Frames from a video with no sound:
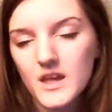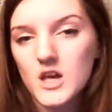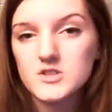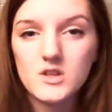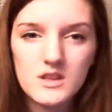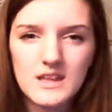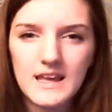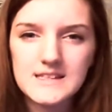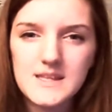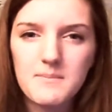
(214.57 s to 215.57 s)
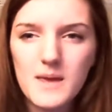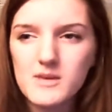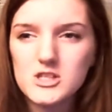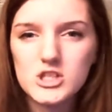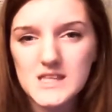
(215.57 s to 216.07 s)
So the thing is that maybe
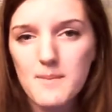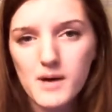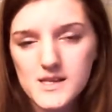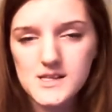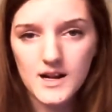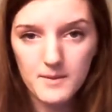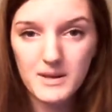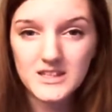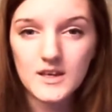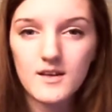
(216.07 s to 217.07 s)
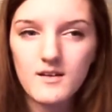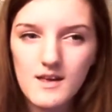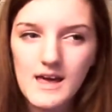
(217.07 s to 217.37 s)
it's just their personal opinion,